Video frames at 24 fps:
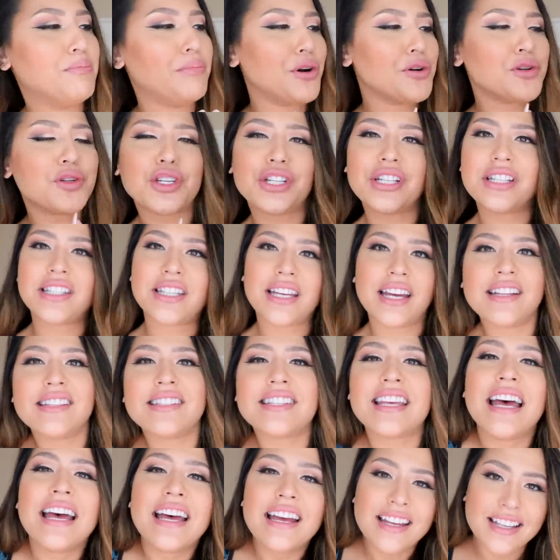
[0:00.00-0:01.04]
motion
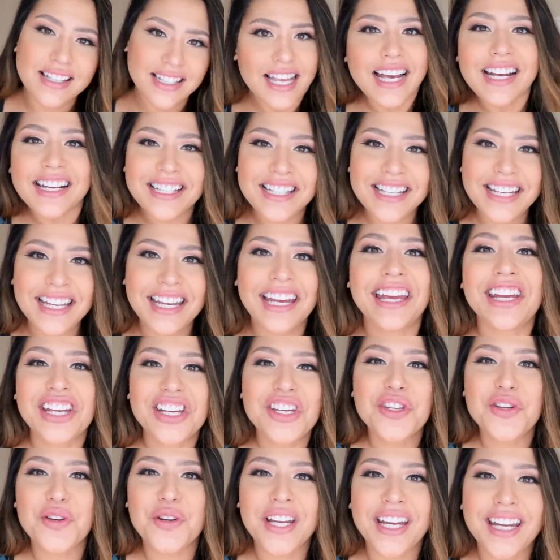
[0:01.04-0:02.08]
sense, sexy
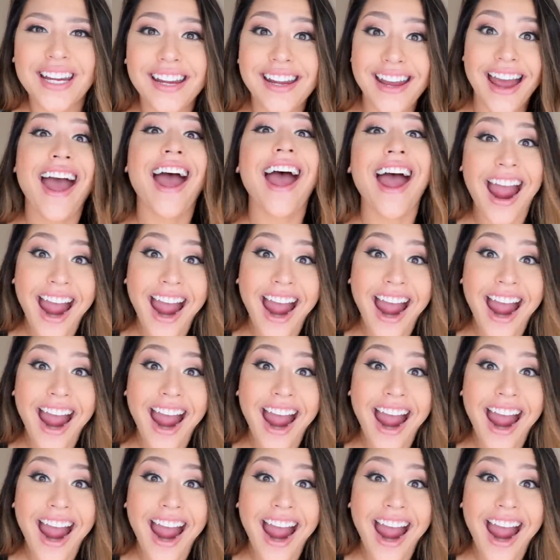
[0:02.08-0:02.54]
intrigue.